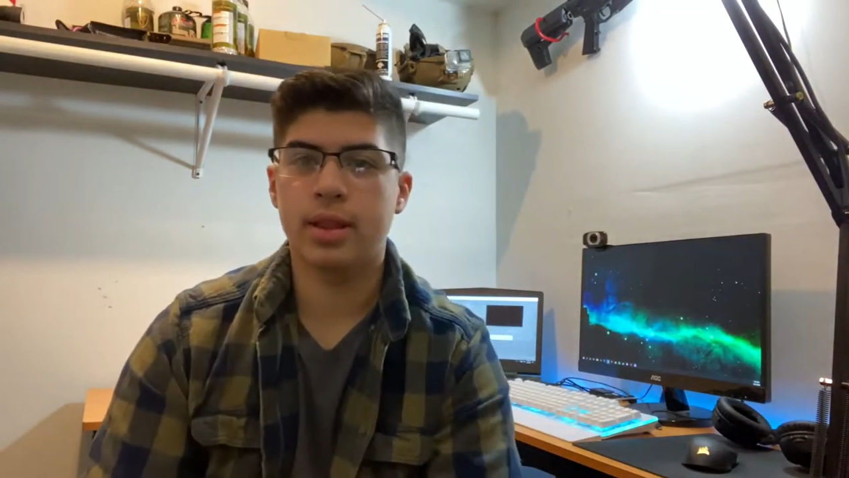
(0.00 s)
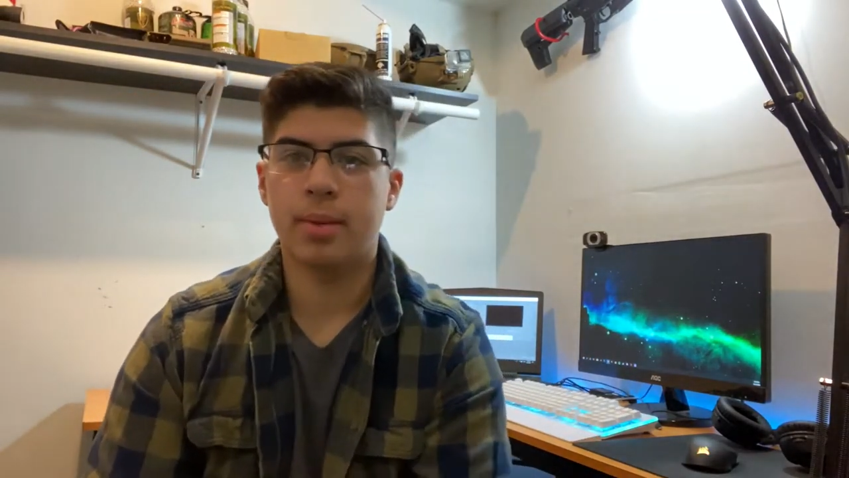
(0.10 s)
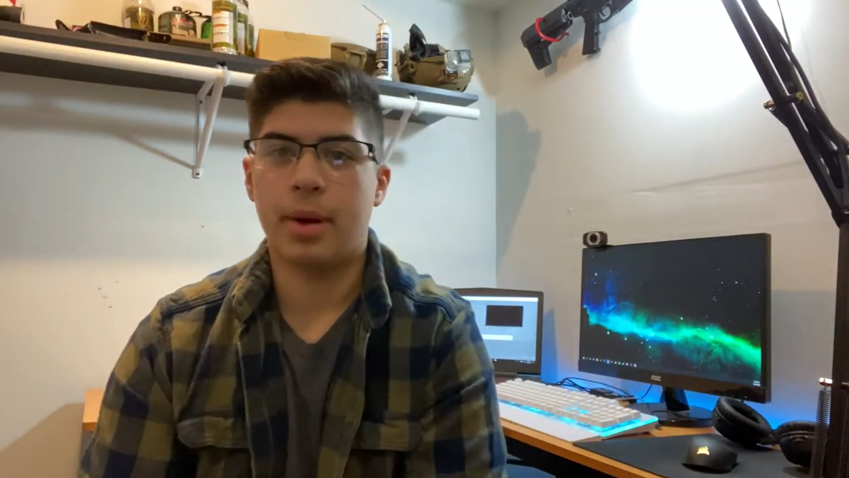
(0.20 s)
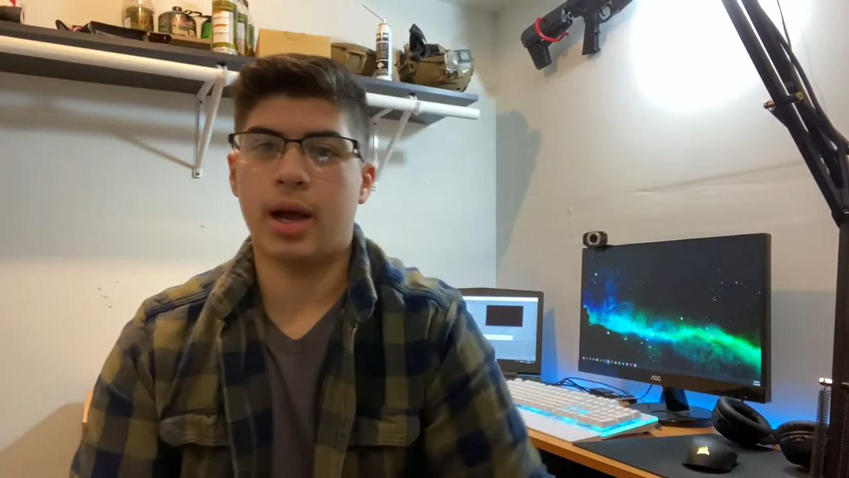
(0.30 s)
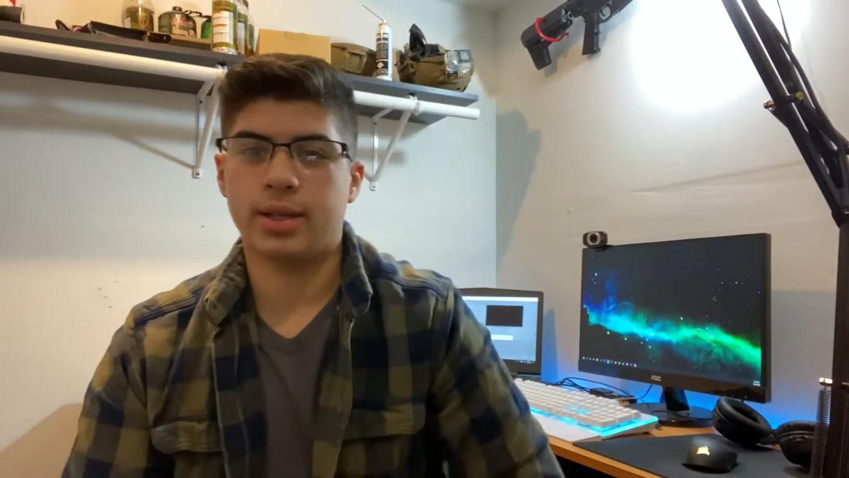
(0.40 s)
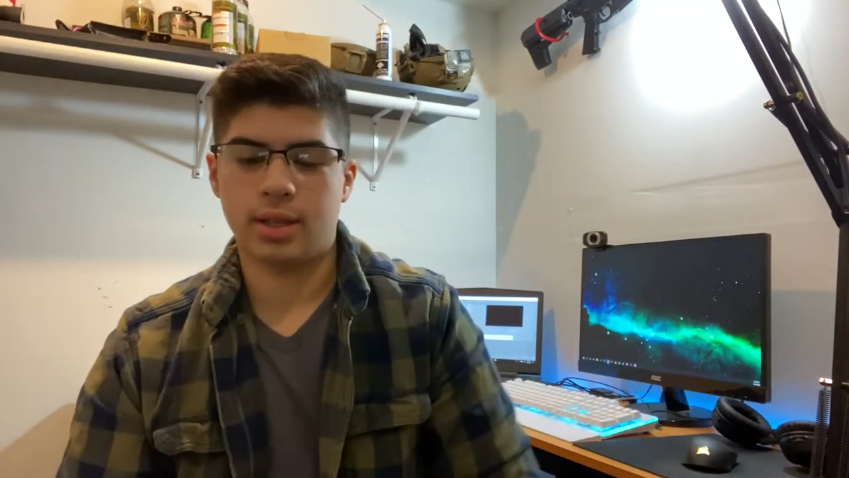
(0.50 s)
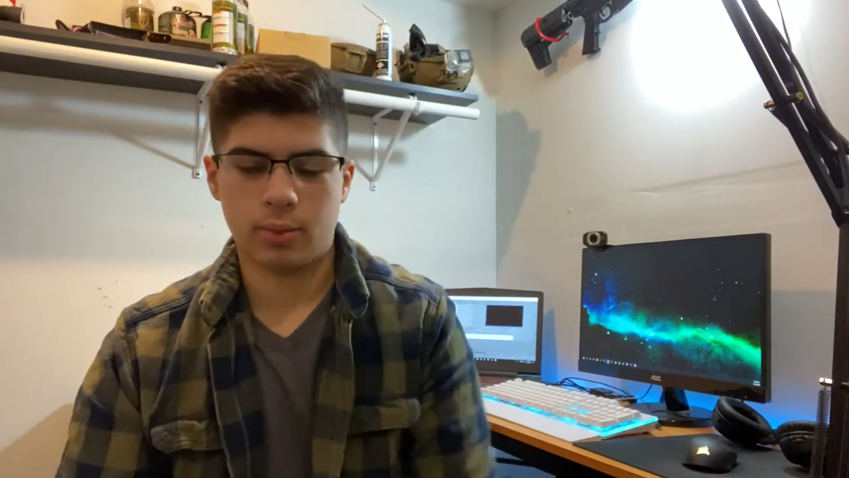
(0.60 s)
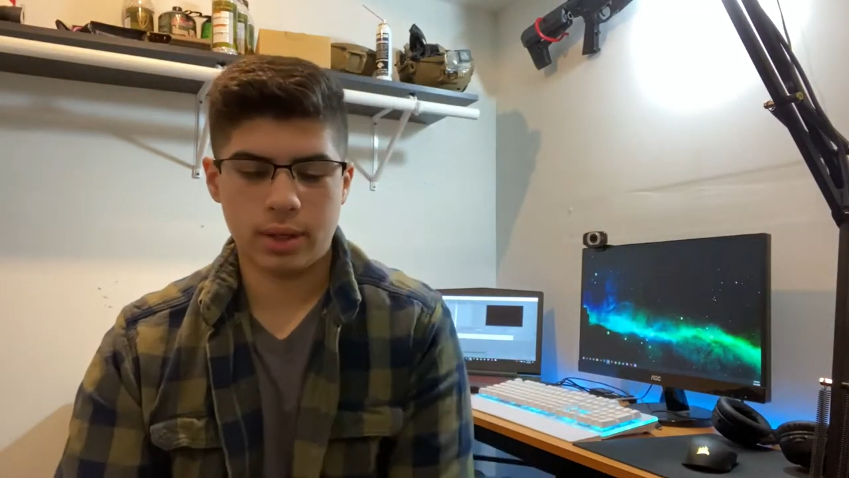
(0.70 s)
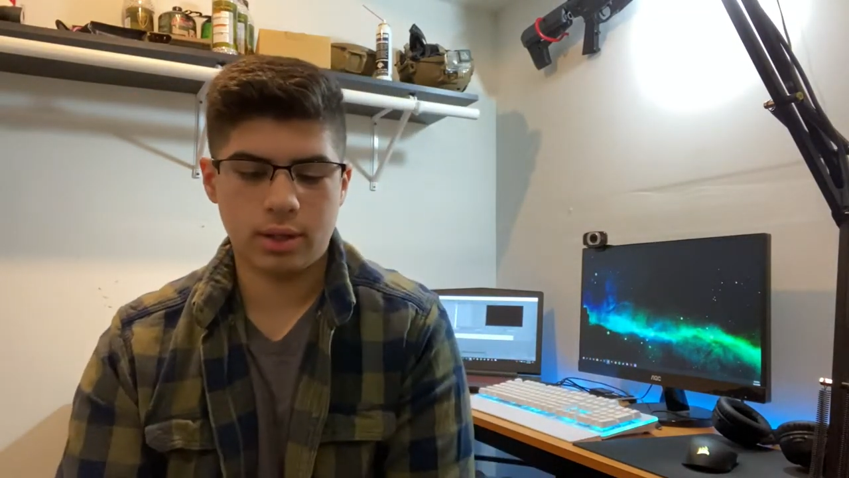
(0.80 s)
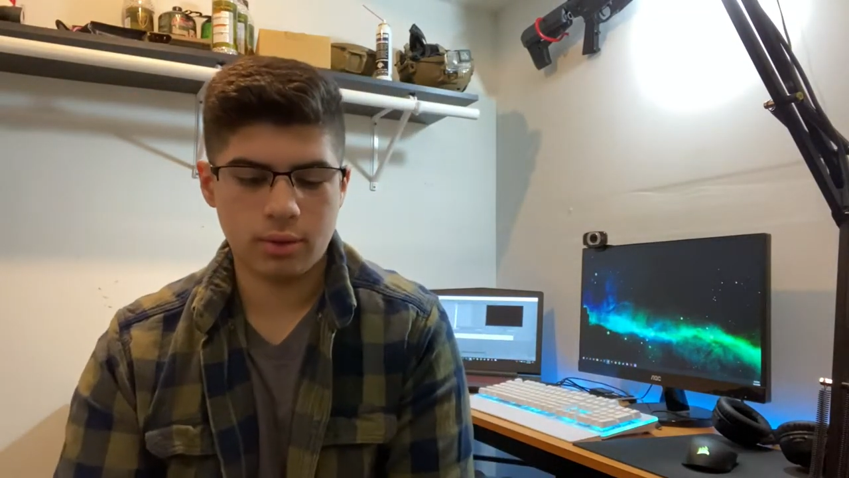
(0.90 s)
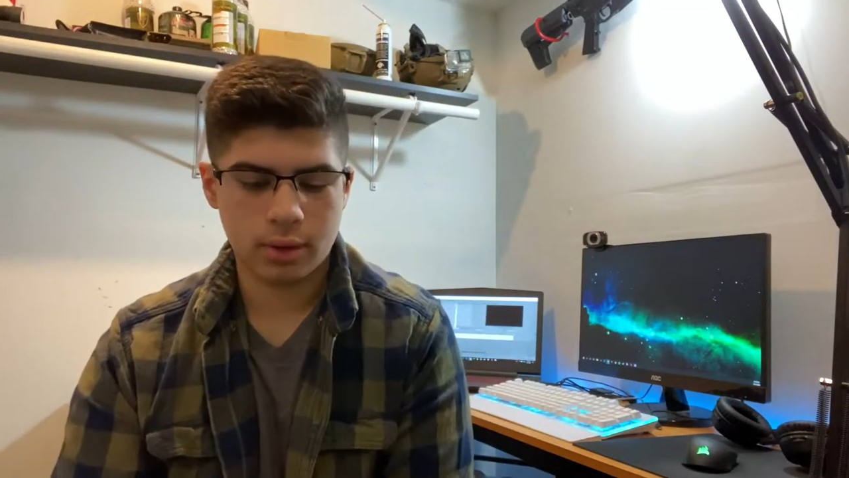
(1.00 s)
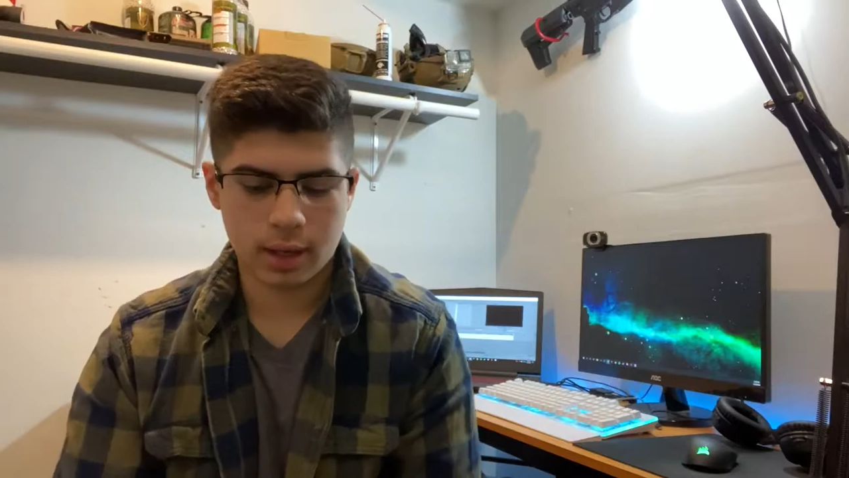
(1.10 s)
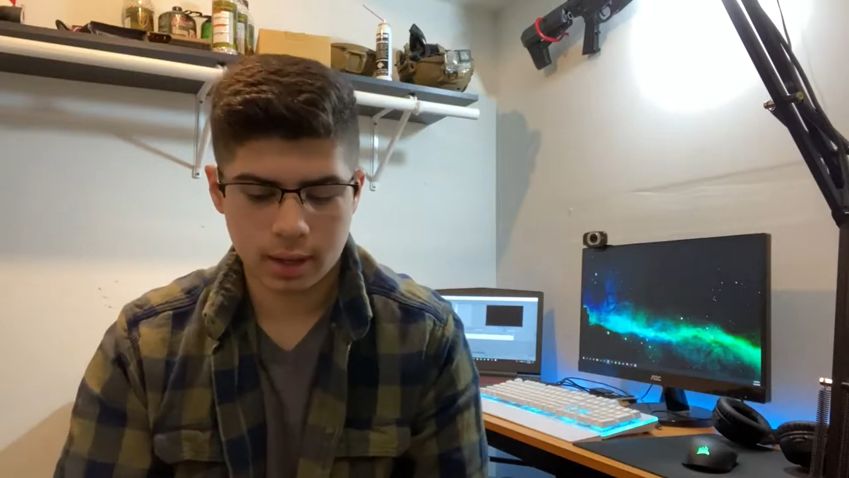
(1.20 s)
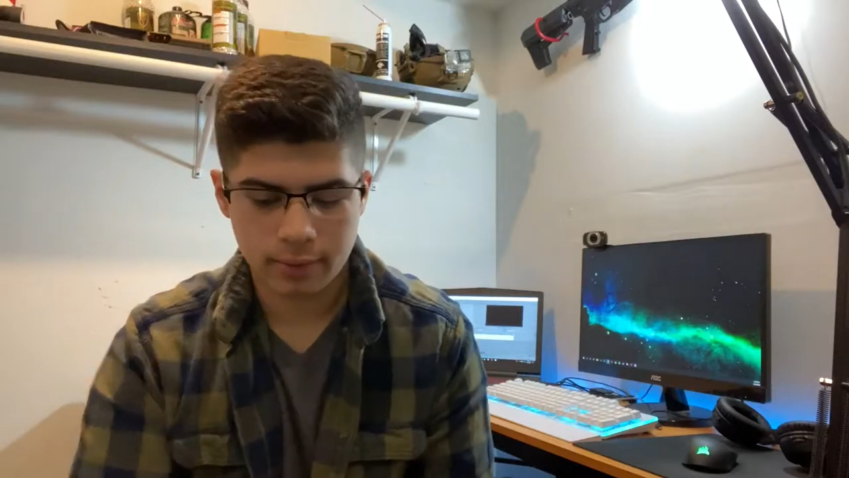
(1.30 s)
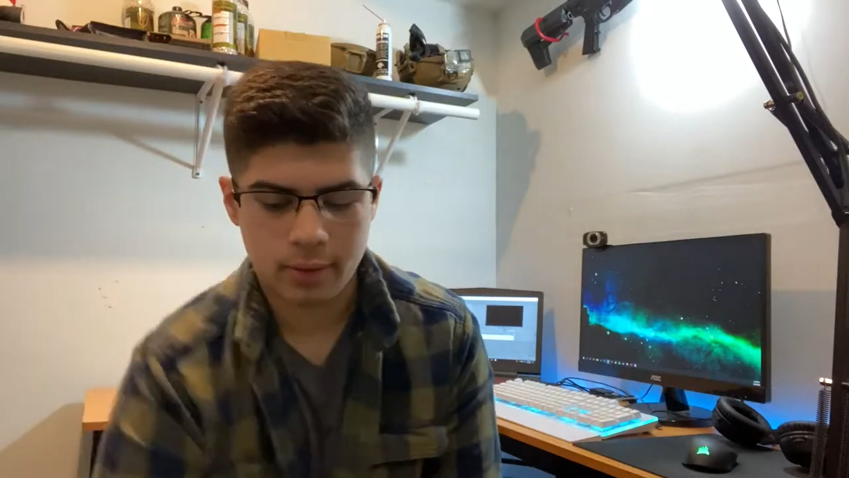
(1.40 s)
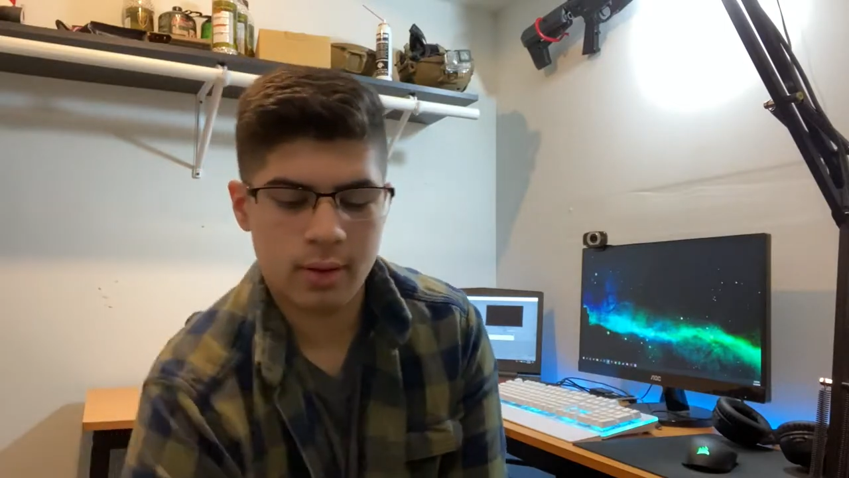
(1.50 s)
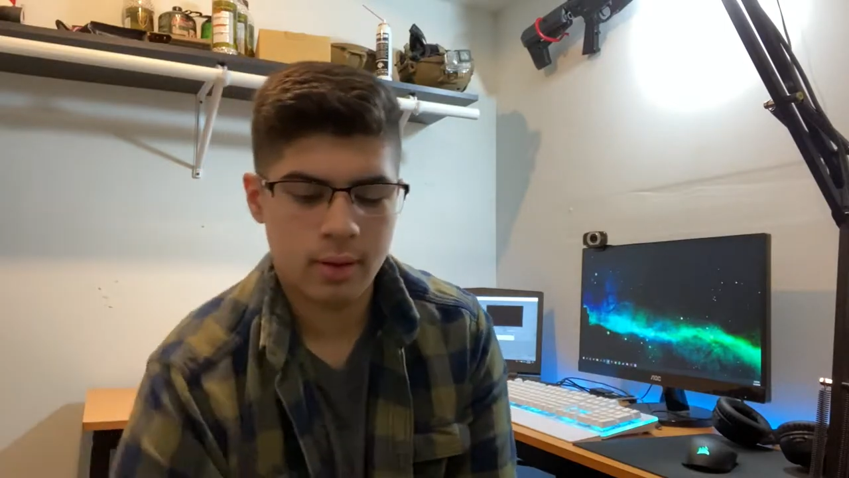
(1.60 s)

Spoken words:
in the box that we do have,